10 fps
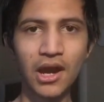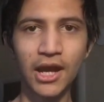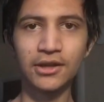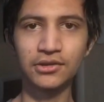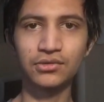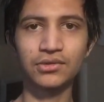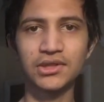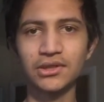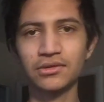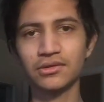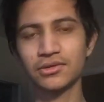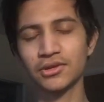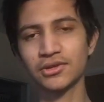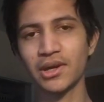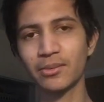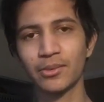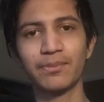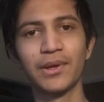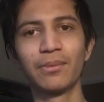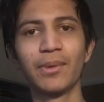I need to subscribe to
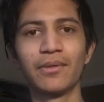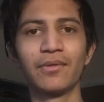PewDiePie